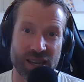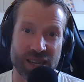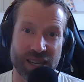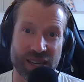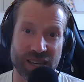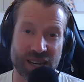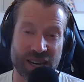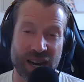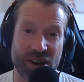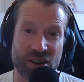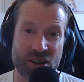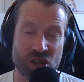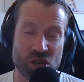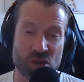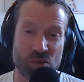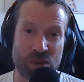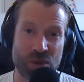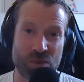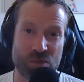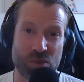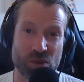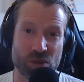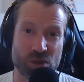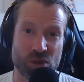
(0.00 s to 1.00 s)
encourage
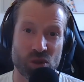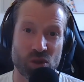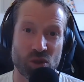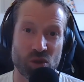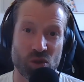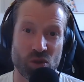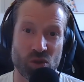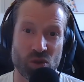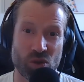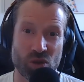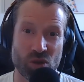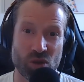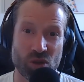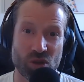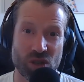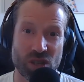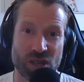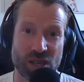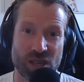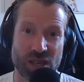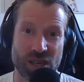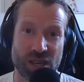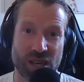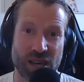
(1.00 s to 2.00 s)
people to
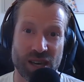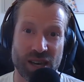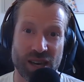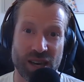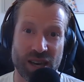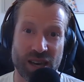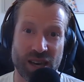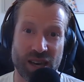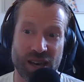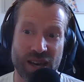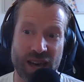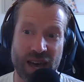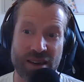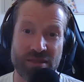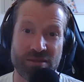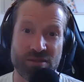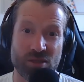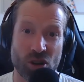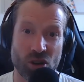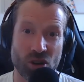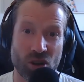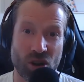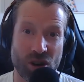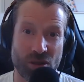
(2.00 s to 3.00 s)
uh, have
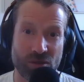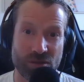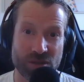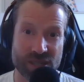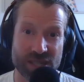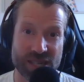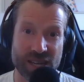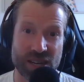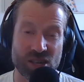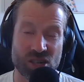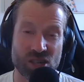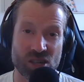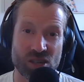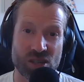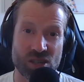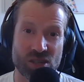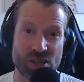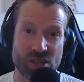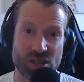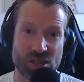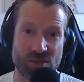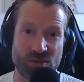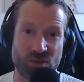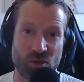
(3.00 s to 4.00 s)
long conversations
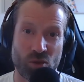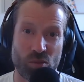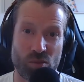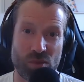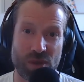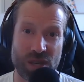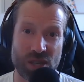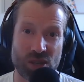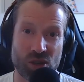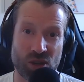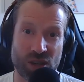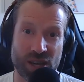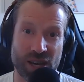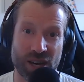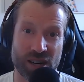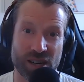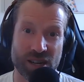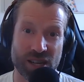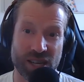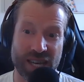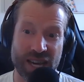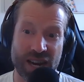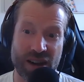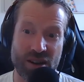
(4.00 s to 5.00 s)
it's for me to kind
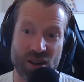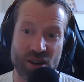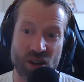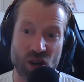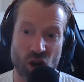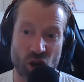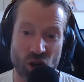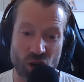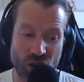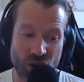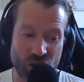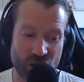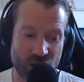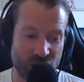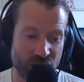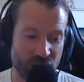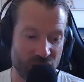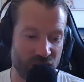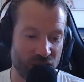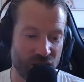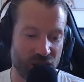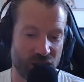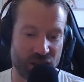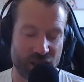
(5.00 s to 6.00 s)
of carry on
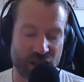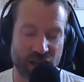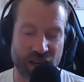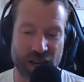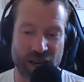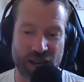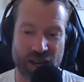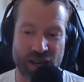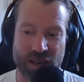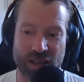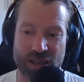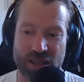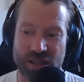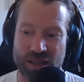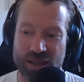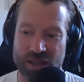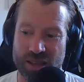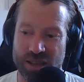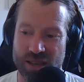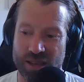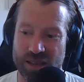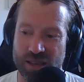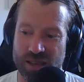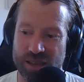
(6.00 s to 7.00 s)
uh,
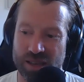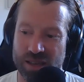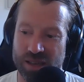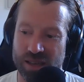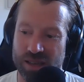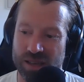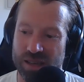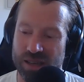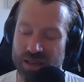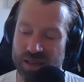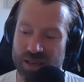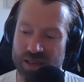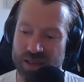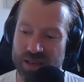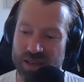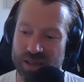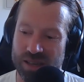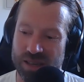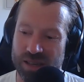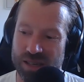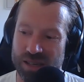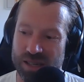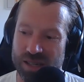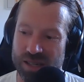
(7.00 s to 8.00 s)
the
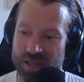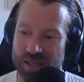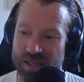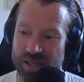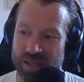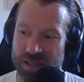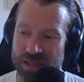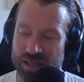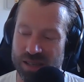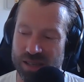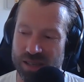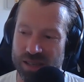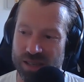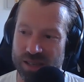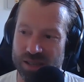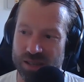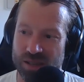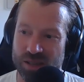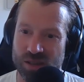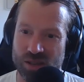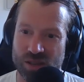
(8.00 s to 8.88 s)
the